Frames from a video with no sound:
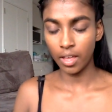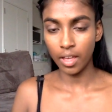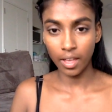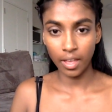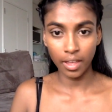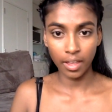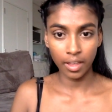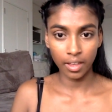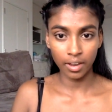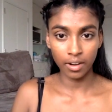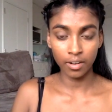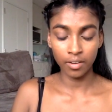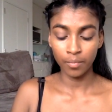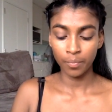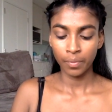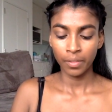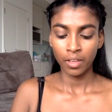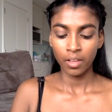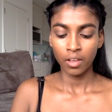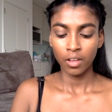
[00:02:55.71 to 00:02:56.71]
And
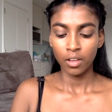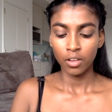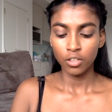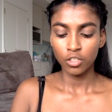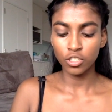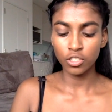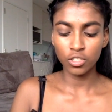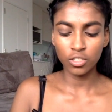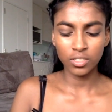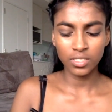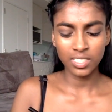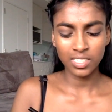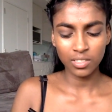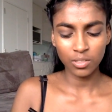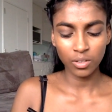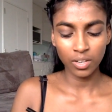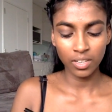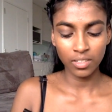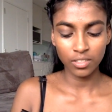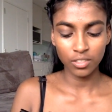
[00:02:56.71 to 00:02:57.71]
just because
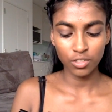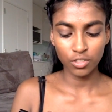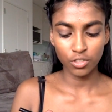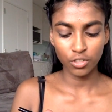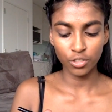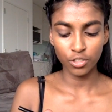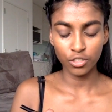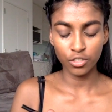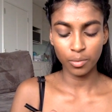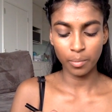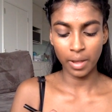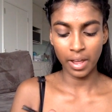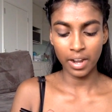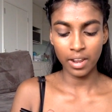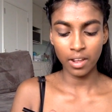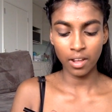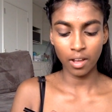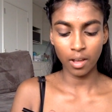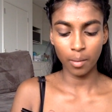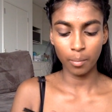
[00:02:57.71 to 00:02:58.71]
this look isn't too
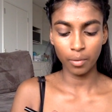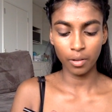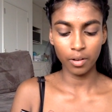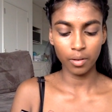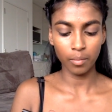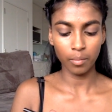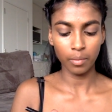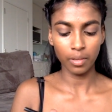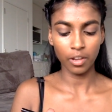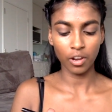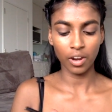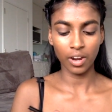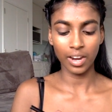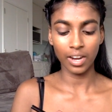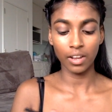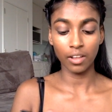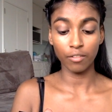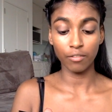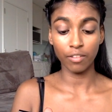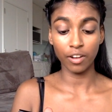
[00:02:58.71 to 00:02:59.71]
dramatic, I'm going to be
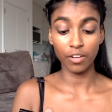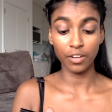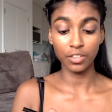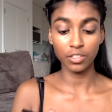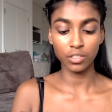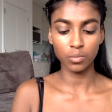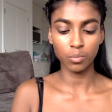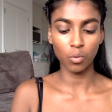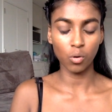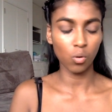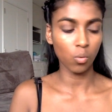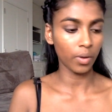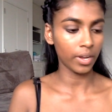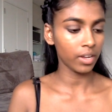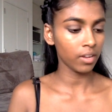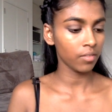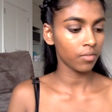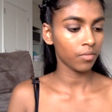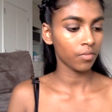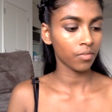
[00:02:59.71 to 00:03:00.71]
creating a very small
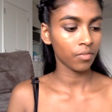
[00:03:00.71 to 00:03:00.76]
wing.